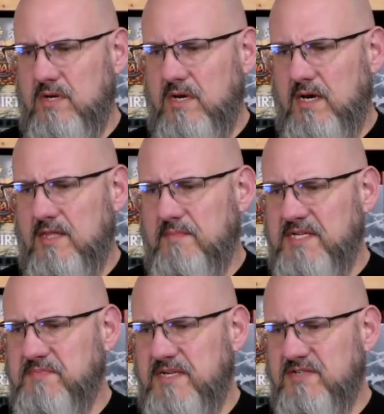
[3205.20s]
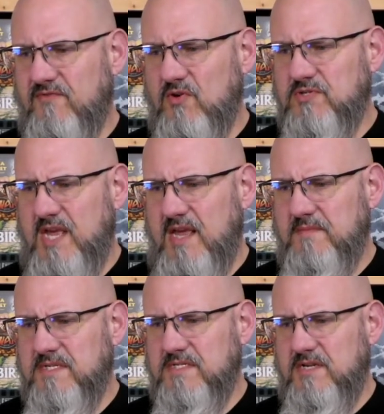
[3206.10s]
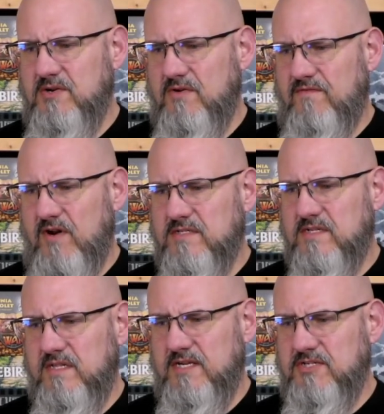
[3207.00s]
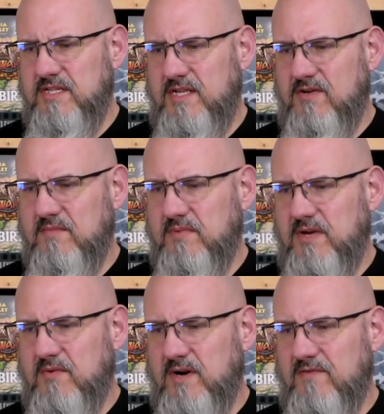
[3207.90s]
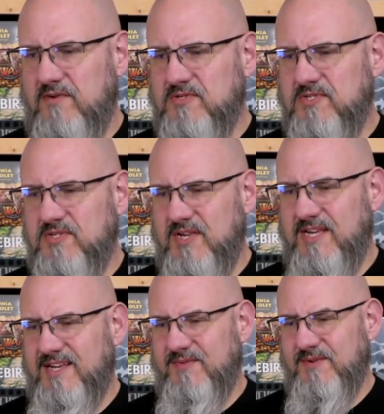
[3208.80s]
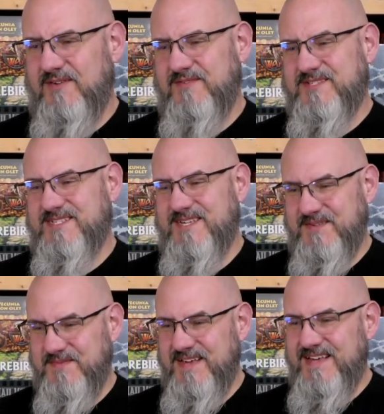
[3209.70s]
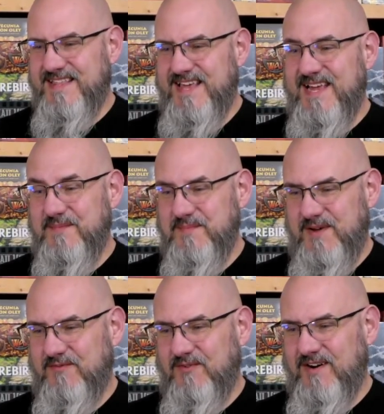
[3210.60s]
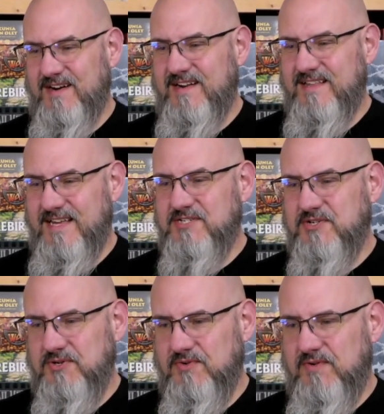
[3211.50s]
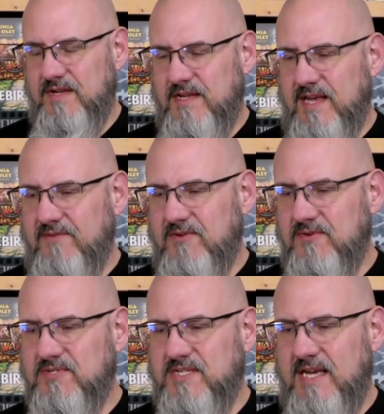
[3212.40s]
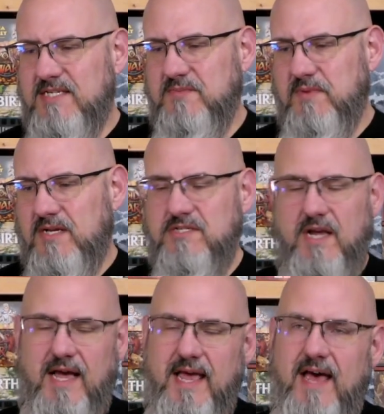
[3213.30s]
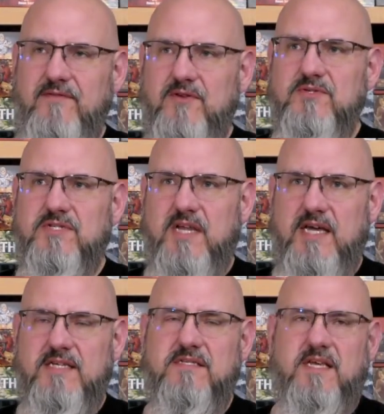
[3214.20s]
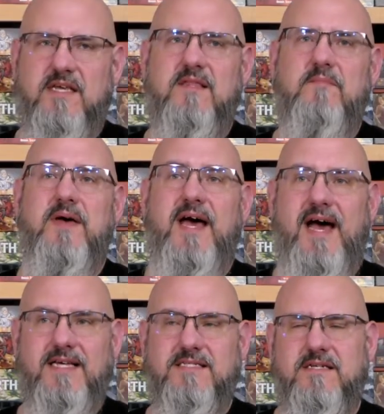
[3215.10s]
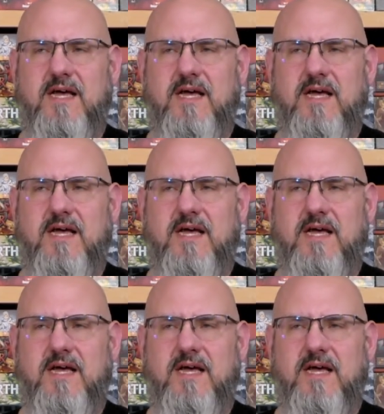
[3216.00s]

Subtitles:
The best place for those games is in your friend's collection that you can play whenever you see them. They can pay for it. That's true. Have you used Dized much? I have used Dized in the past,